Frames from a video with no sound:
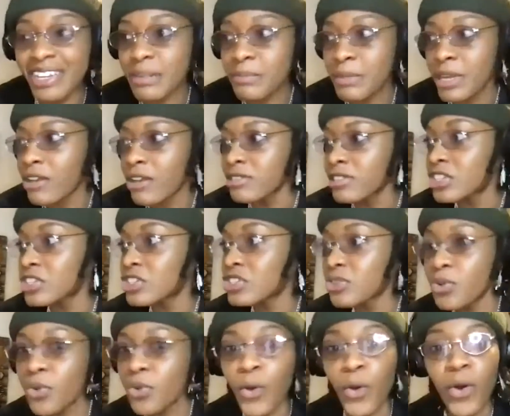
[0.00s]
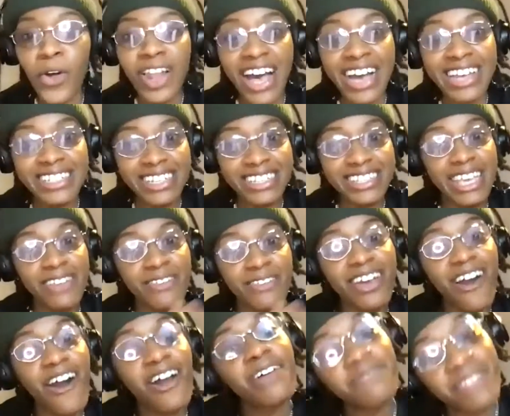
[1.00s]
And I'm like, oh, she's cool. Like she's
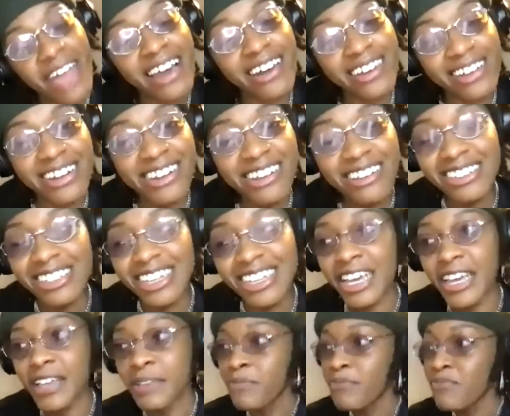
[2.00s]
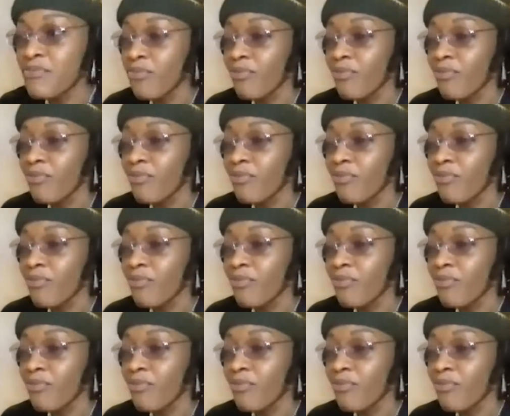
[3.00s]
giving off that good energy.